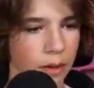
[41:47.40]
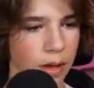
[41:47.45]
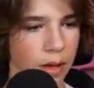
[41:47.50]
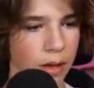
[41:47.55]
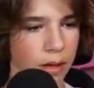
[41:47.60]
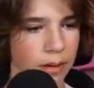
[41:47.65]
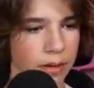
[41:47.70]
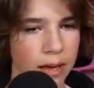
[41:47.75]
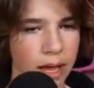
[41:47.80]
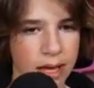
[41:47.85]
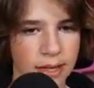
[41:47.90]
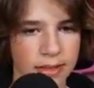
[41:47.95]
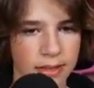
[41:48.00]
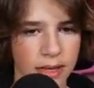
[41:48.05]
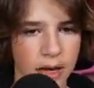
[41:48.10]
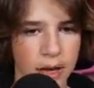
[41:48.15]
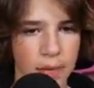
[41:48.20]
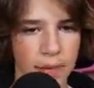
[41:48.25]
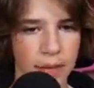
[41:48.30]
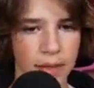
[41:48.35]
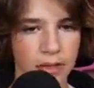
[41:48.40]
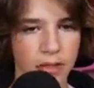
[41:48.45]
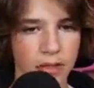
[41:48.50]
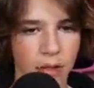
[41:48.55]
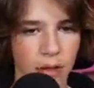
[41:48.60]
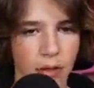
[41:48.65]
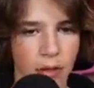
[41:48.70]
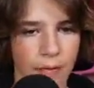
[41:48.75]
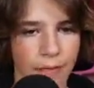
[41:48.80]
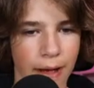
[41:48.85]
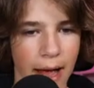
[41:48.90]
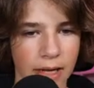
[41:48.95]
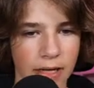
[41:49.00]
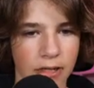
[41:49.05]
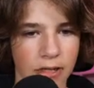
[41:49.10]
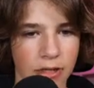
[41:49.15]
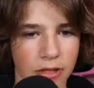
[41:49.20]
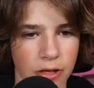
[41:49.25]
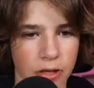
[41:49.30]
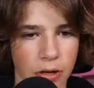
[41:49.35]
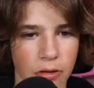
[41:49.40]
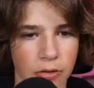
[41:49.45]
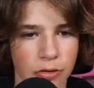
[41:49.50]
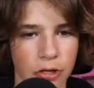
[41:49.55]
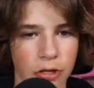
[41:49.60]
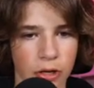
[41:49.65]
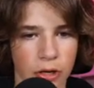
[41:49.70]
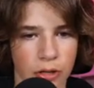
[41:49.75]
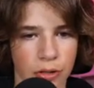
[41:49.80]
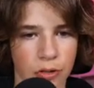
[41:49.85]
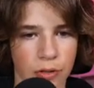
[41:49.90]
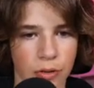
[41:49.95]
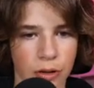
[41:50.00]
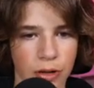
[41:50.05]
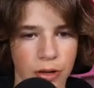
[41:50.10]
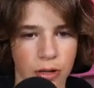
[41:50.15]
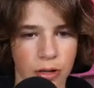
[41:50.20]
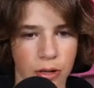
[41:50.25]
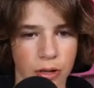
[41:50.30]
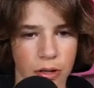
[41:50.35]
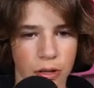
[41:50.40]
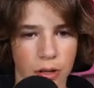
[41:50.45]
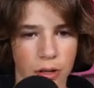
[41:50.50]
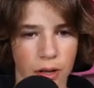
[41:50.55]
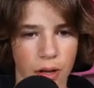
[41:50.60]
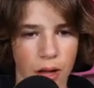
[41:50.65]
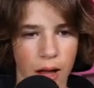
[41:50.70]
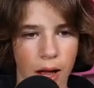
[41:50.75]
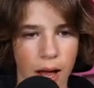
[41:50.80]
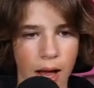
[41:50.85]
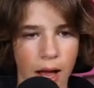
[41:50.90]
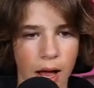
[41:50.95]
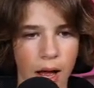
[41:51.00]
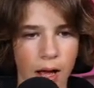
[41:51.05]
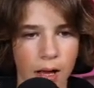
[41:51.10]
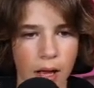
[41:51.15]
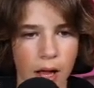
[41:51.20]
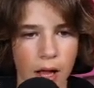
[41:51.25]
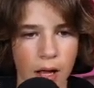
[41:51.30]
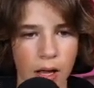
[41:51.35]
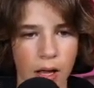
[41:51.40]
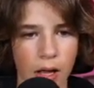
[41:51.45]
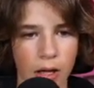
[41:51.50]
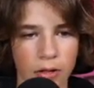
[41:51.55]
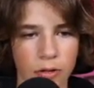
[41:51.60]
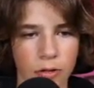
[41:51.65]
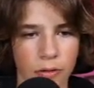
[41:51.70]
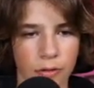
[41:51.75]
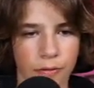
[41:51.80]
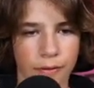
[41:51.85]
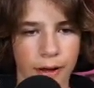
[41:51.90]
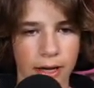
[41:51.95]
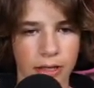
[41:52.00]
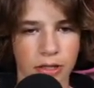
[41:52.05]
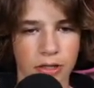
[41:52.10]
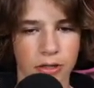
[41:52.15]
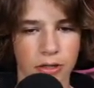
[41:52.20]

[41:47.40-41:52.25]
Next gonna be a solo fashion show. Sure, you know what? Uh, I'll, I'll do a fashion show.